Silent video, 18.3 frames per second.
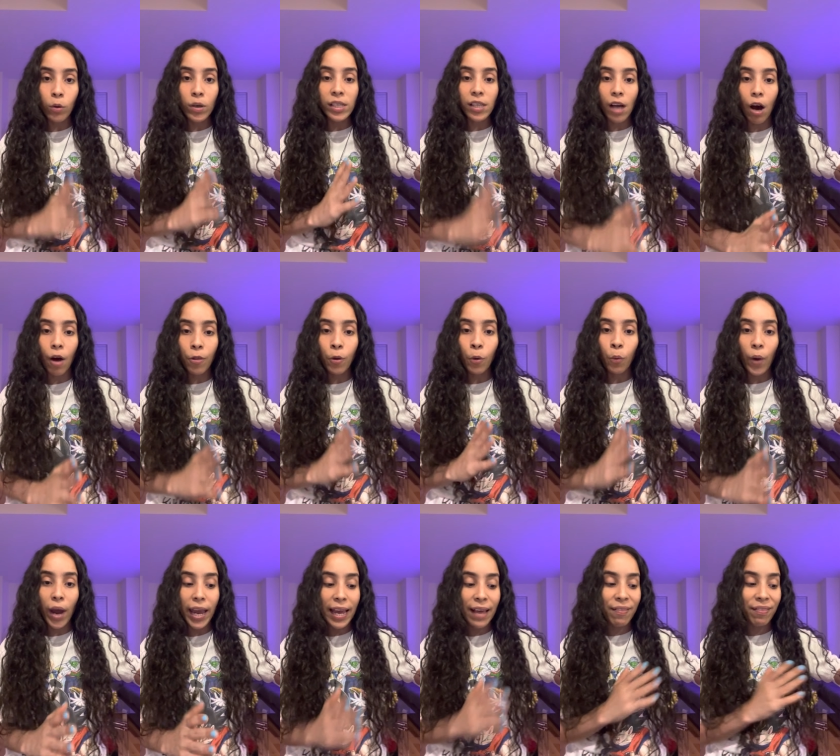is on the
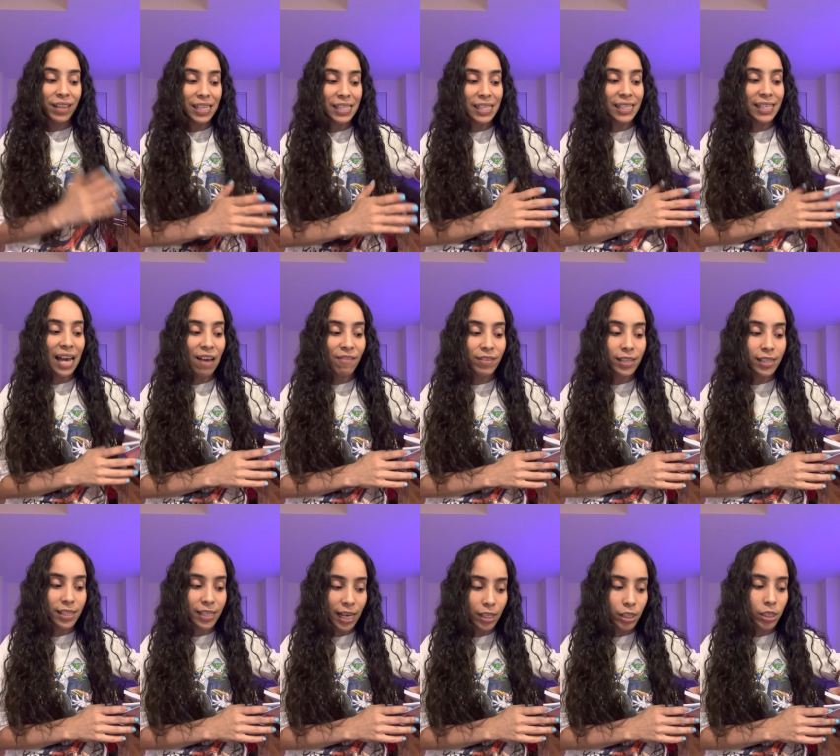way and this is heaven
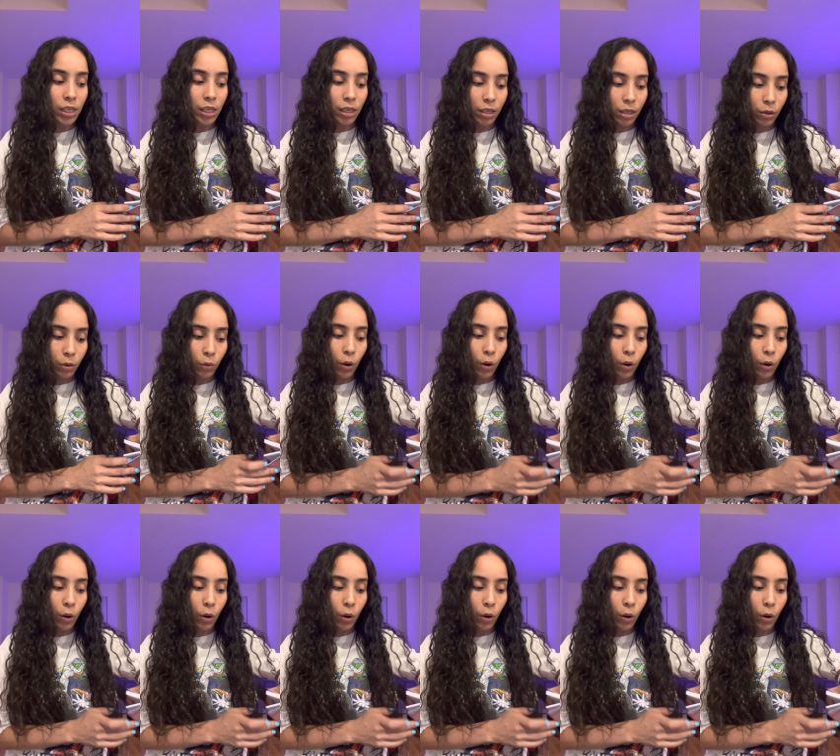sent to you,